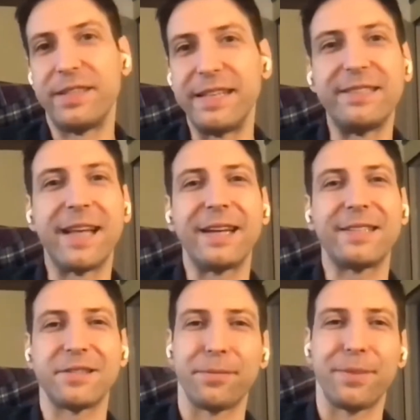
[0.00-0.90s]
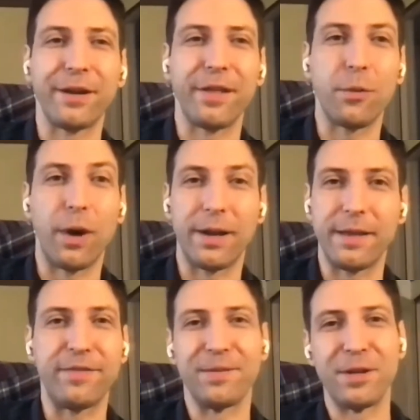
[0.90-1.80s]
these data sets are bigger than what
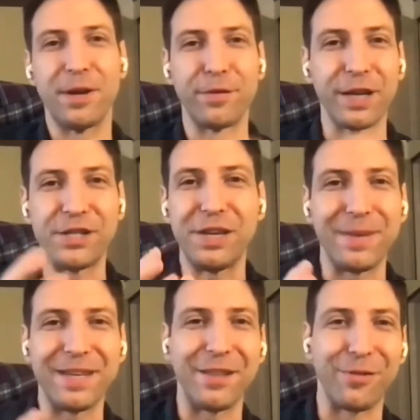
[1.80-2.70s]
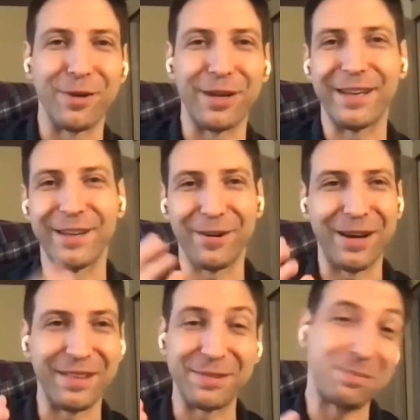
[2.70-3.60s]
even if you look at GPT-3 or
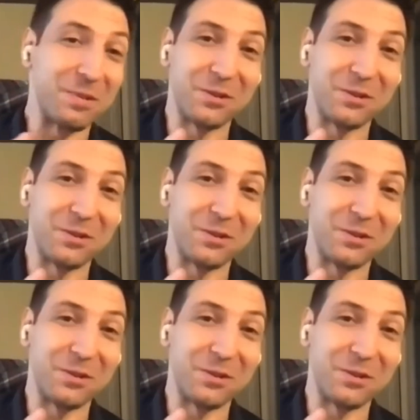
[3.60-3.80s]
anything,